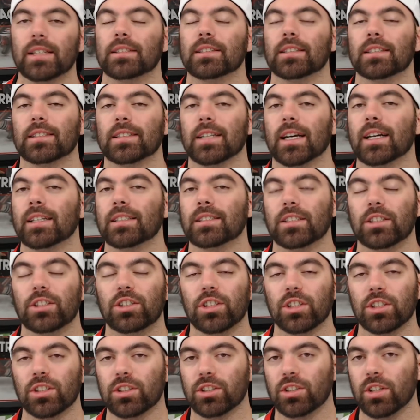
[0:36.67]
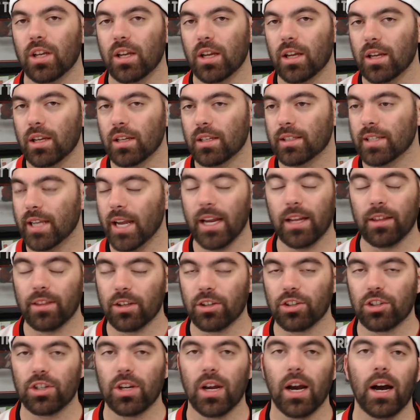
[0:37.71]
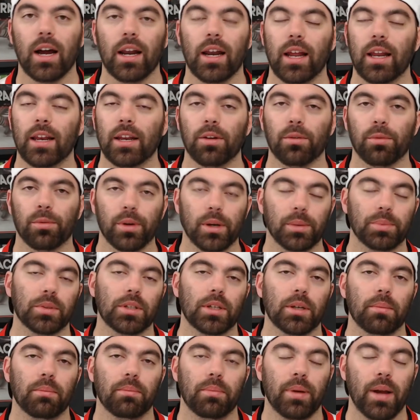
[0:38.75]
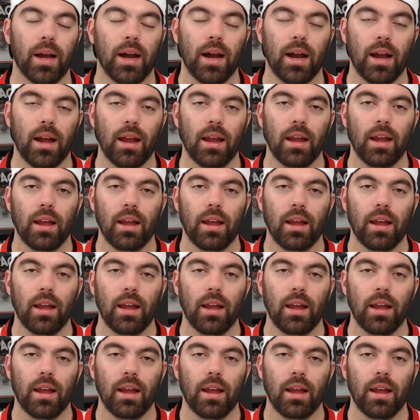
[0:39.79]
decides to just take the shot, and he rips it pie.